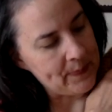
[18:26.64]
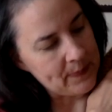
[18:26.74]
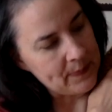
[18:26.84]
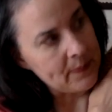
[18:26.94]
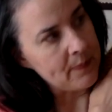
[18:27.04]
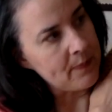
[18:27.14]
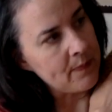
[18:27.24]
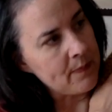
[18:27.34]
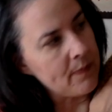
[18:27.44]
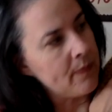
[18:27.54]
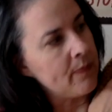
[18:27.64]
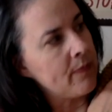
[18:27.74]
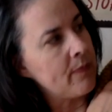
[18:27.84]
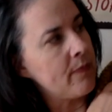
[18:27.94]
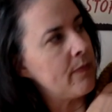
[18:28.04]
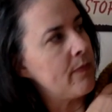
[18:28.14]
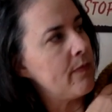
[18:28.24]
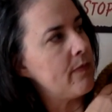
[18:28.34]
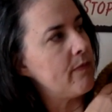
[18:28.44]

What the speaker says: No one is speaking in this clip.